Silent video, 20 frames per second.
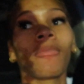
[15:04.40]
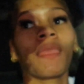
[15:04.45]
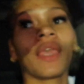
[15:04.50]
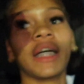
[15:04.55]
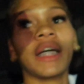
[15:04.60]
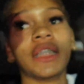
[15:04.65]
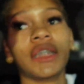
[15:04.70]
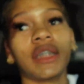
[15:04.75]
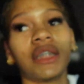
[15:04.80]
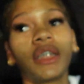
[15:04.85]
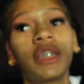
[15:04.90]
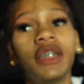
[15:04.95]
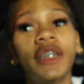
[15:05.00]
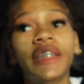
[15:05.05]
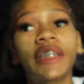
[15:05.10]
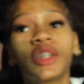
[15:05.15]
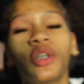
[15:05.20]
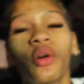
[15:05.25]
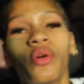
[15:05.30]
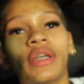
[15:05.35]
cause
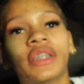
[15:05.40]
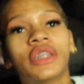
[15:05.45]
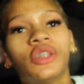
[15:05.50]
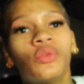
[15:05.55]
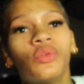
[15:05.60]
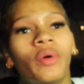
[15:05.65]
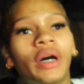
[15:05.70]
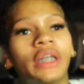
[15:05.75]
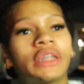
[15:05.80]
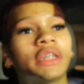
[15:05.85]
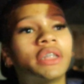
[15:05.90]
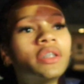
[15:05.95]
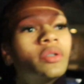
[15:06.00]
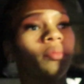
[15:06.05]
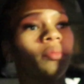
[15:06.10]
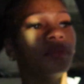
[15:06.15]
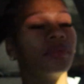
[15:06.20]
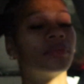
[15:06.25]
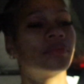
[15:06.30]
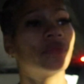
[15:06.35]
she's going to watch
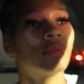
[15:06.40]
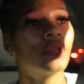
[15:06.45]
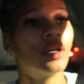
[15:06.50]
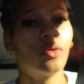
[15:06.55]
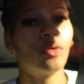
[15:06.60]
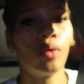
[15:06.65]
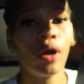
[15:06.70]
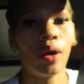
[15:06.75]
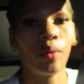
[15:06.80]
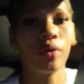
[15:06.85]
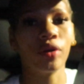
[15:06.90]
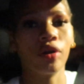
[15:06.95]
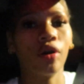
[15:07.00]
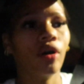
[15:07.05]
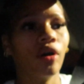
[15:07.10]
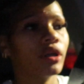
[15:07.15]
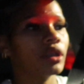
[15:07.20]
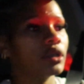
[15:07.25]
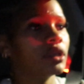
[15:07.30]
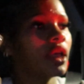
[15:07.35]
them while we're
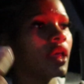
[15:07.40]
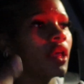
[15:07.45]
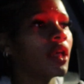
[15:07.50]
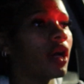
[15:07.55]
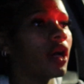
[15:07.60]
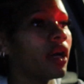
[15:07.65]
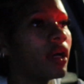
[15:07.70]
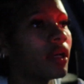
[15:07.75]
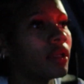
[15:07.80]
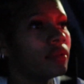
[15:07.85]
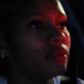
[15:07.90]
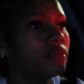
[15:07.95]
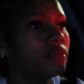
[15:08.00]
gone, thank God.